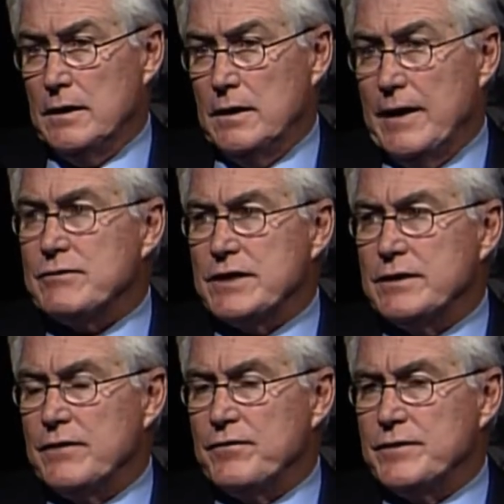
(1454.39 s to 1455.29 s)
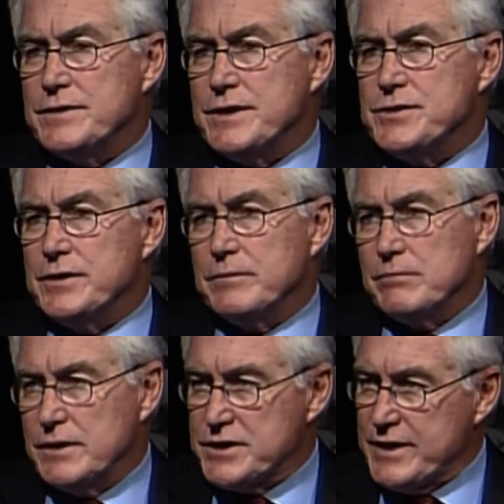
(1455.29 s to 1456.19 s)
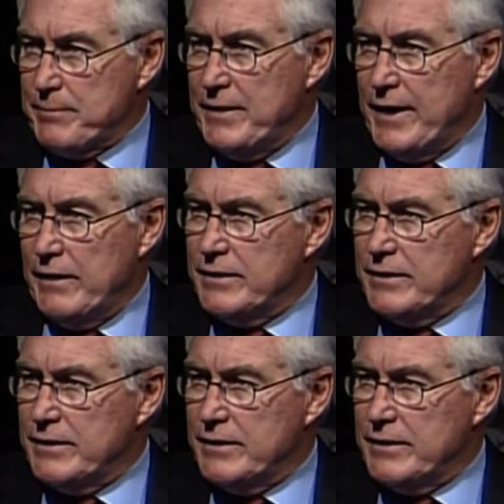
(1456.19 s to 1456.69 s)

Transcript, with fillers: that was a tough decision to step down.